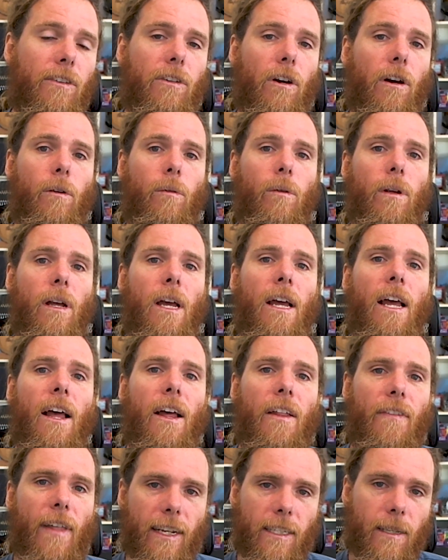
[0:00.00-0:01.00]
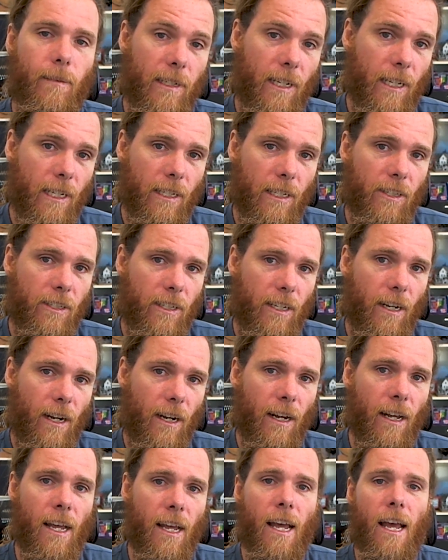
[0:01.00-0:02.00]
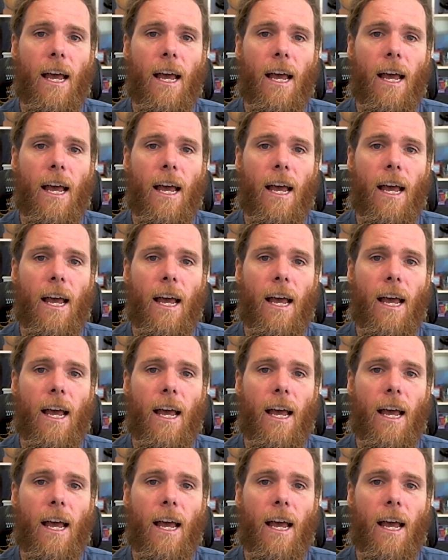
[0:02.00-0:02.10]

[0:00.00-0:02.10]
So that's something to consider.